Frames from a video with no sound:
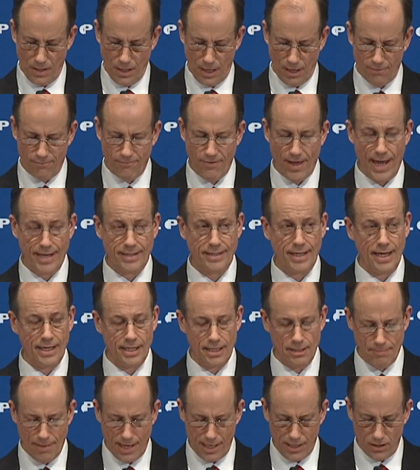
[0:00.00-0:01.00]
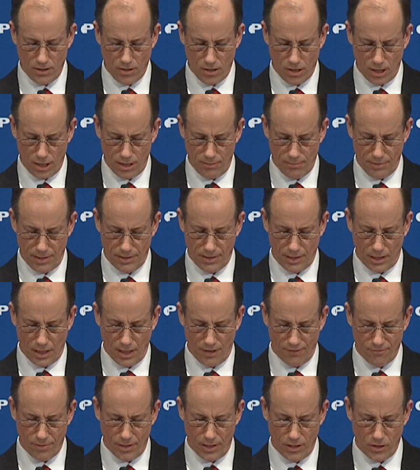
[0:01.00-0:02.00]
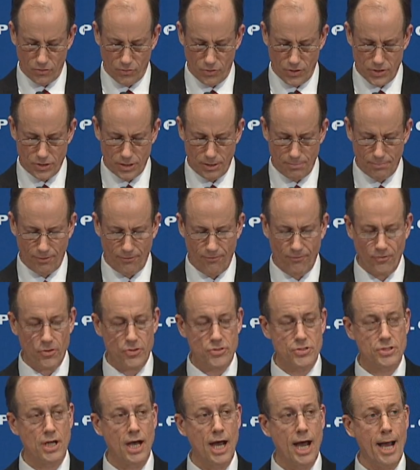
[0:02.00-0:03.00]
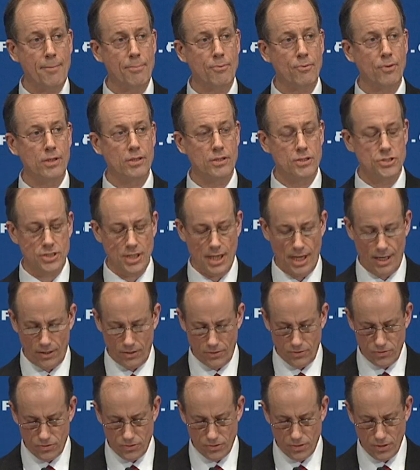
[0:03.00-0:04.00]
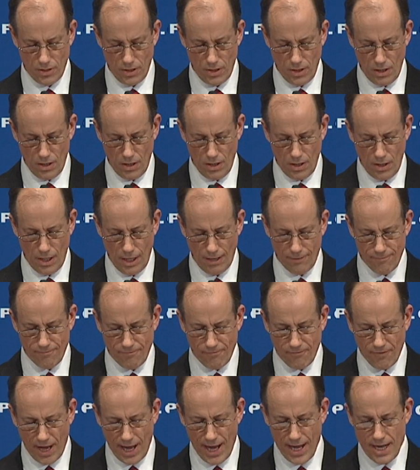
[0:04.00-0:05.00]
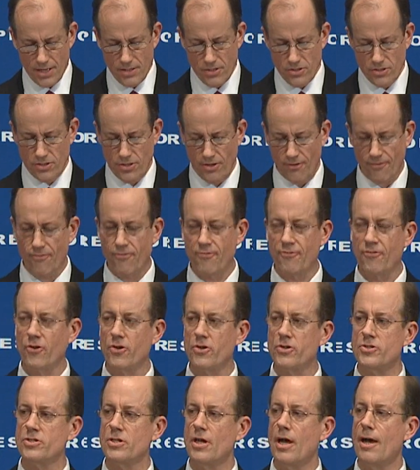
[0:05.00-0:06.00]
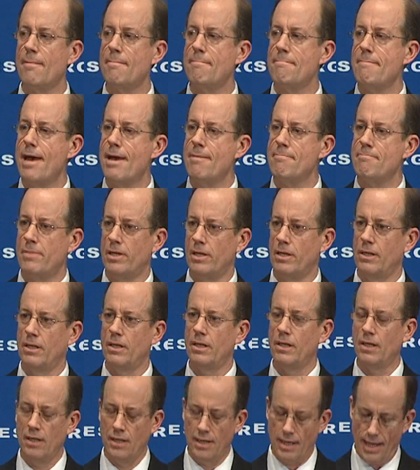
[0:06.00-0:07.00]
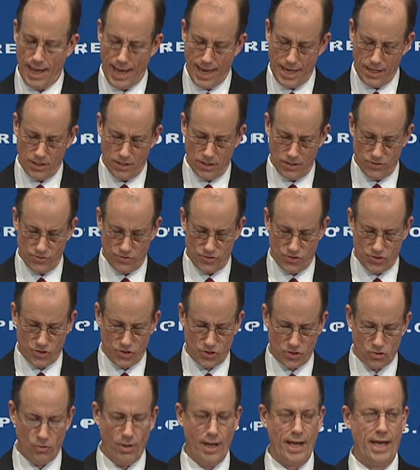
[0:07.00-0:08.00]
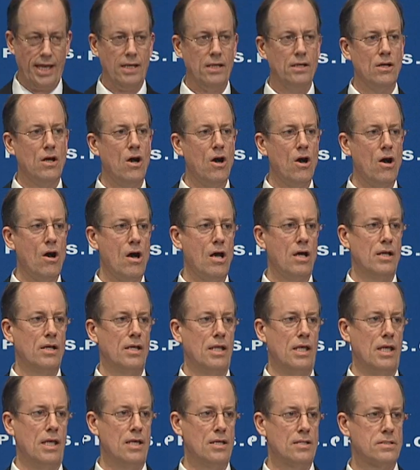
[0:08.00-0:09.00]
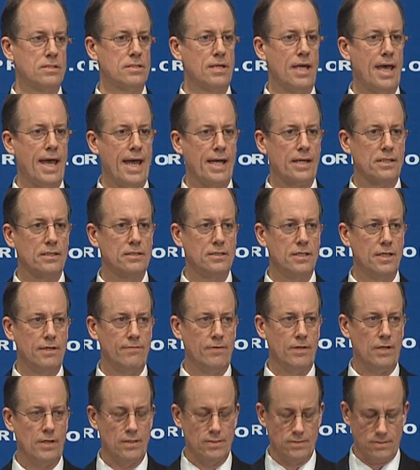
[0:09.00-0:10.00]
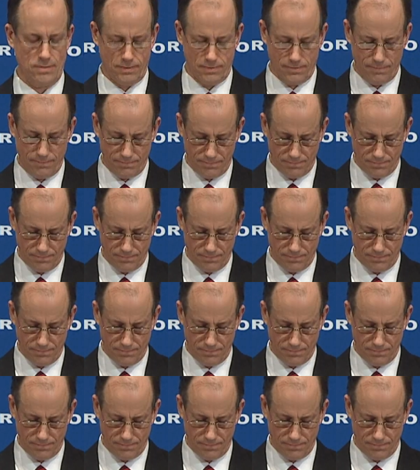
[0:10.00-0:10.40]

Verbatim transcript: In fact, I can make an argument that government increasingly prefers to operate in the shadows and finds the First Amendment a constraint on its activities.